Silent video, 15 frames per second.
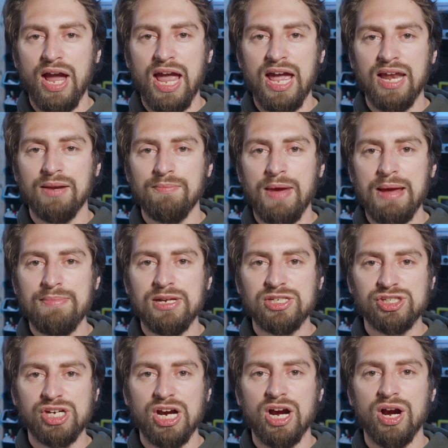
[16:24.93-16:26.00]
and maybe
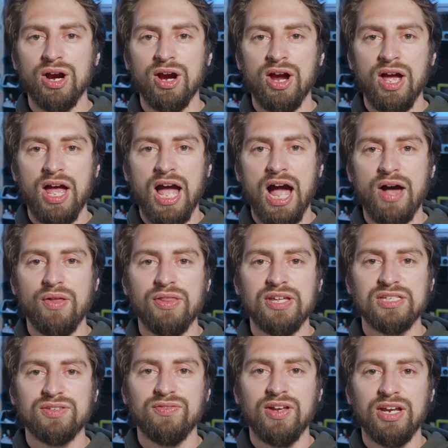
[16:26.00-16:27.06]
share how
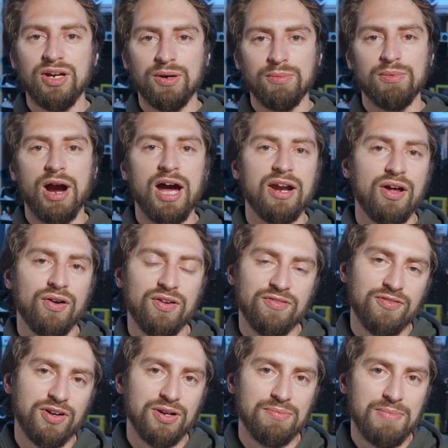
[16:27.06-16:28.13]
this video brought out a
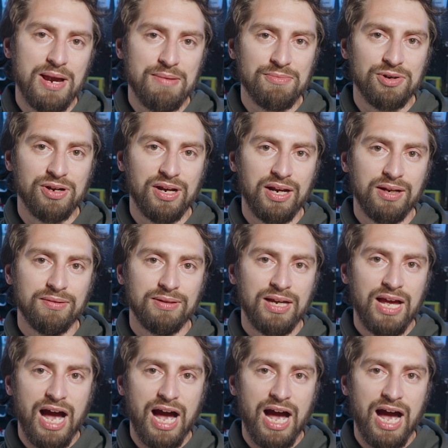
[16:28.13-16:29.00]
fun memory.